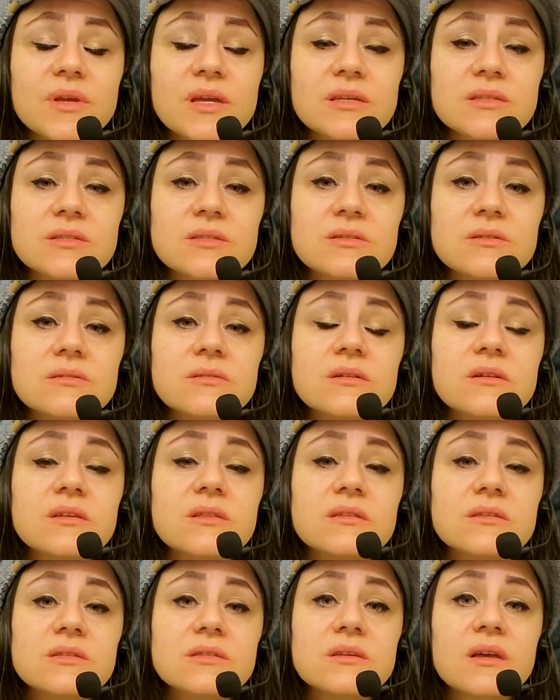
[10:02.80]
is to look
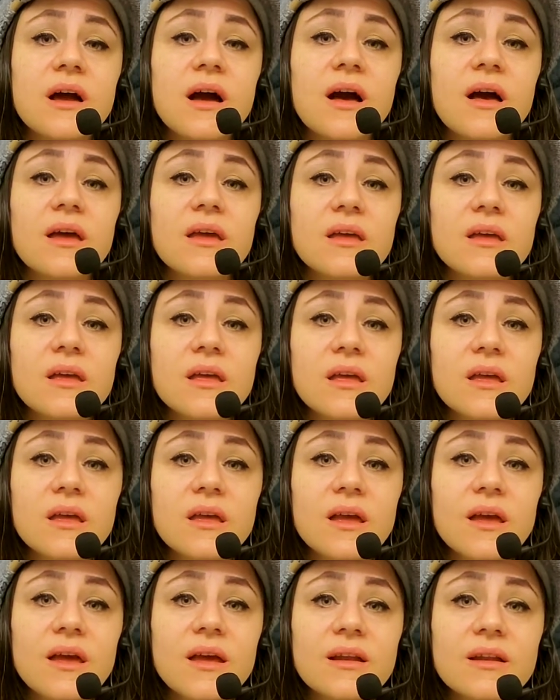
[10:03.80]
at the sky.
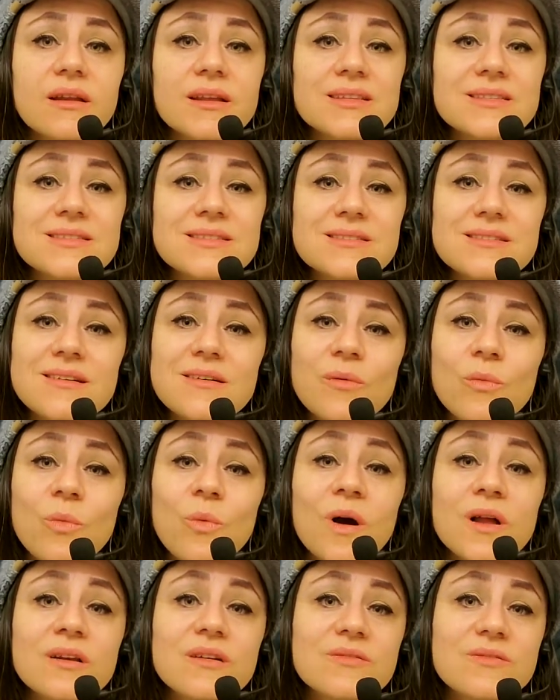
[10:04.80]
And it's
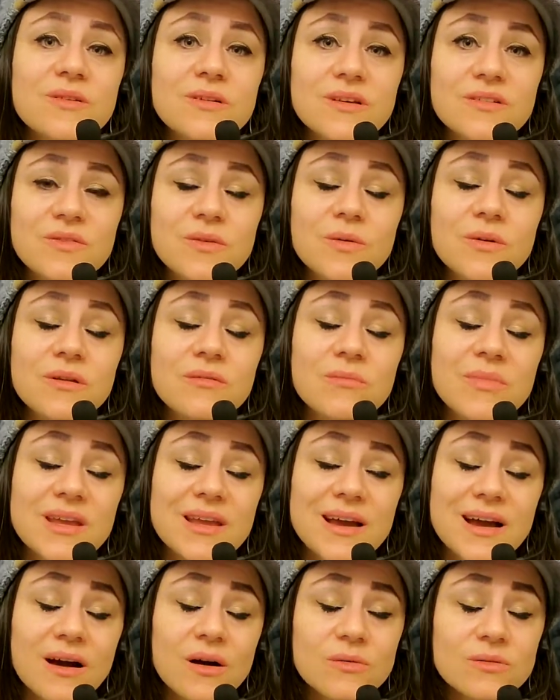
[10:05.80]
wonderful if you can
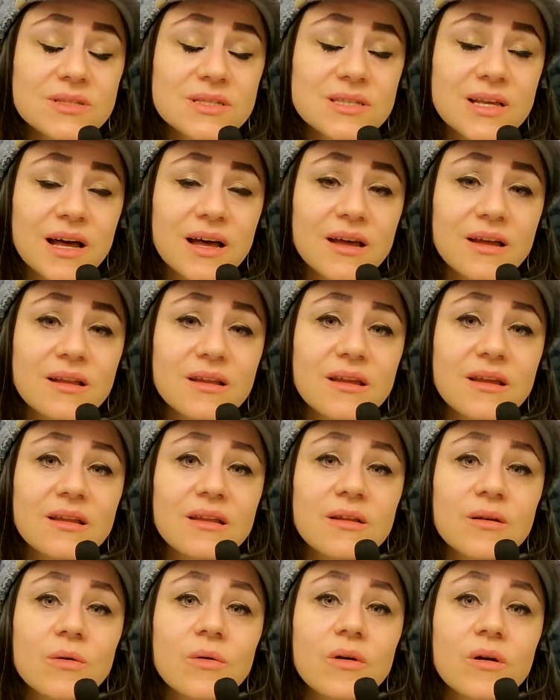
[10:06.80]
be outside and
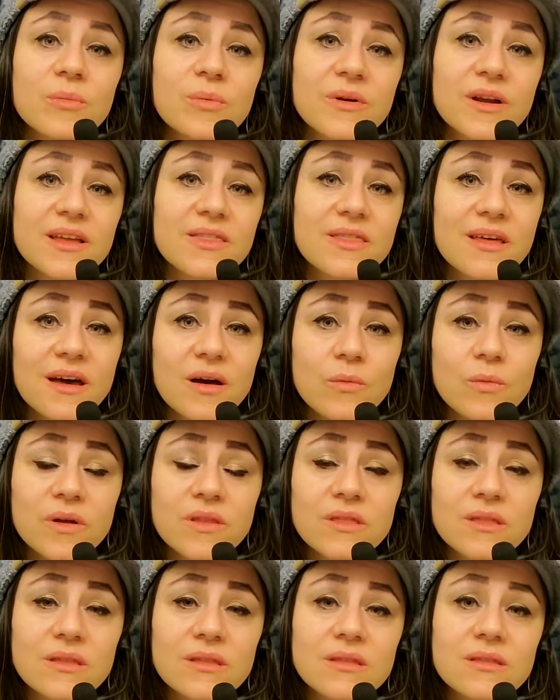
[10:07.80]
incorporate that
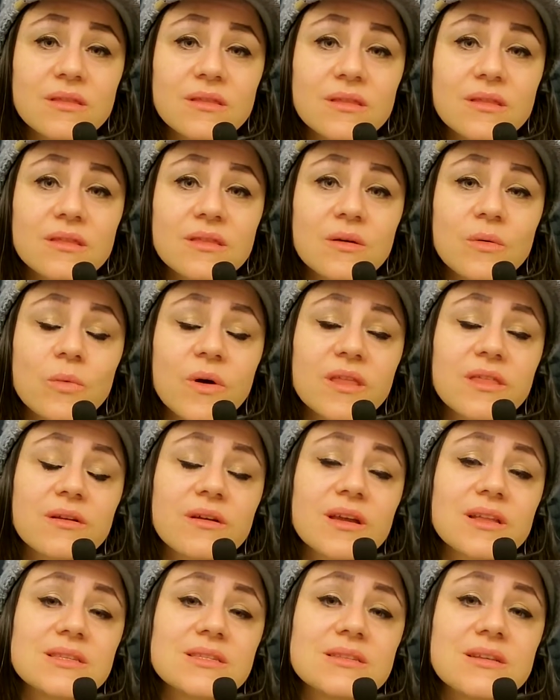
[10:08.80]
when the weather
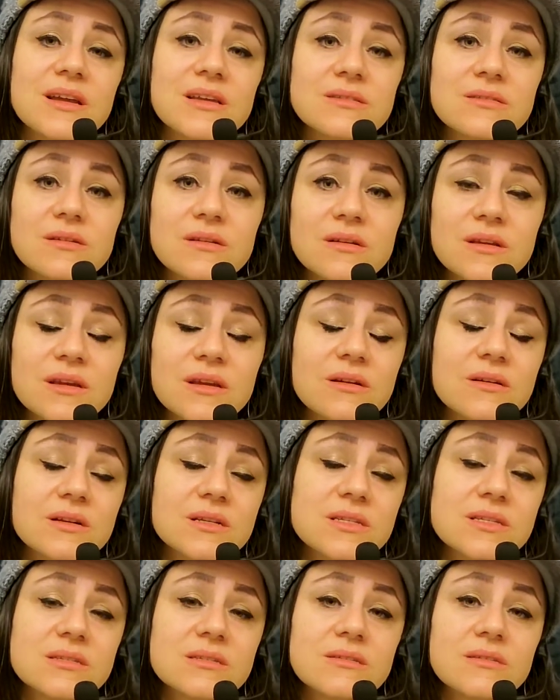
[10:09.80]
gets nicer. Here
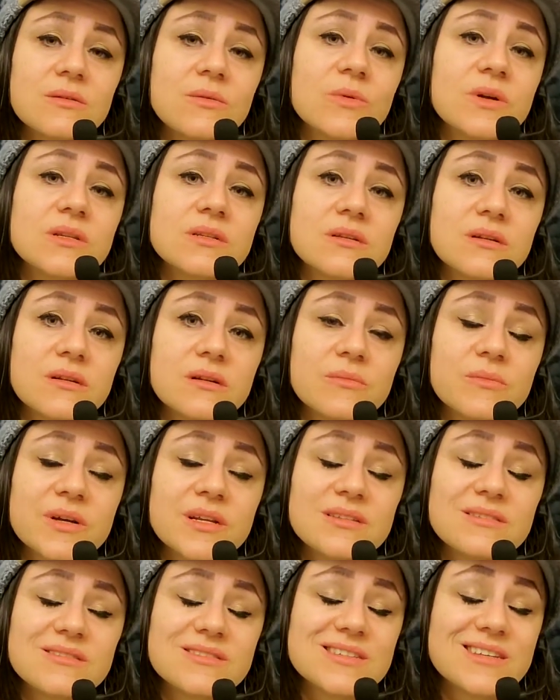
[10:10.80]
it's still winter,
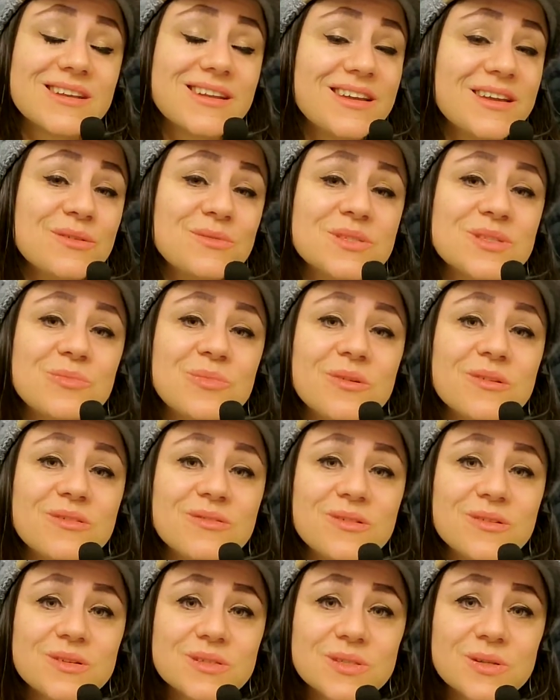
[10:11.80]
but today it was
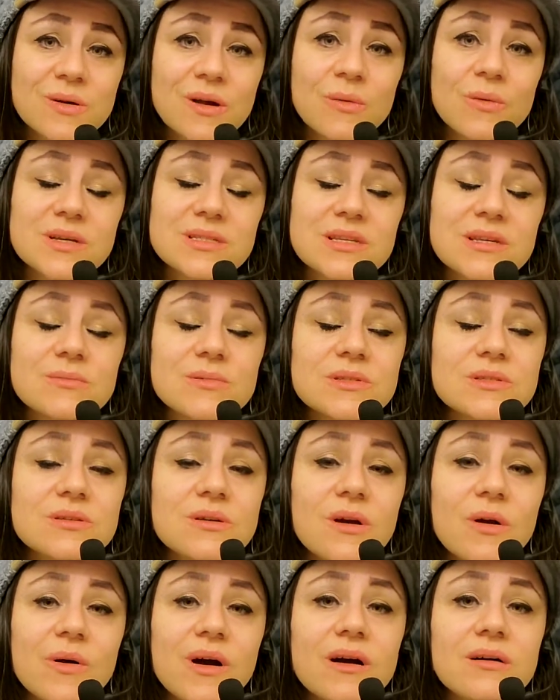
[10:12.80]
beautiful. So I was able to
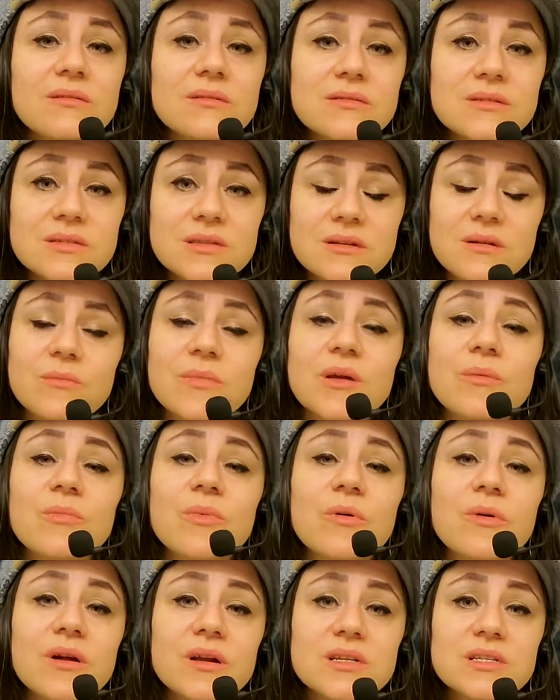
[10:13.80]
go out and sit on my
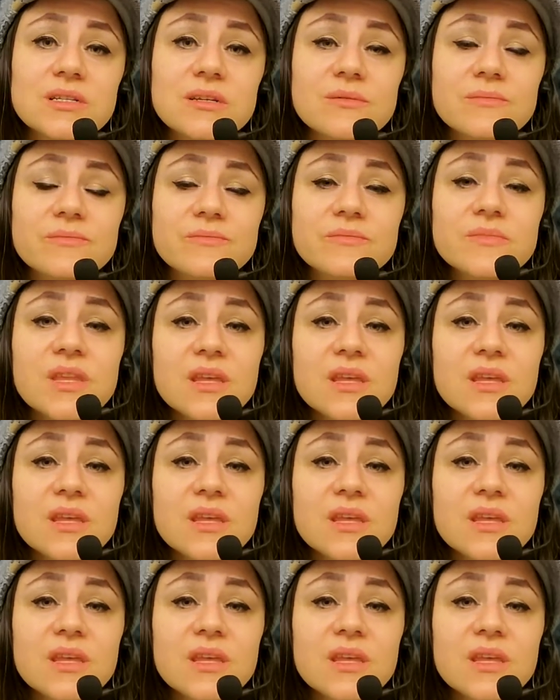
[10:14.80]
porch and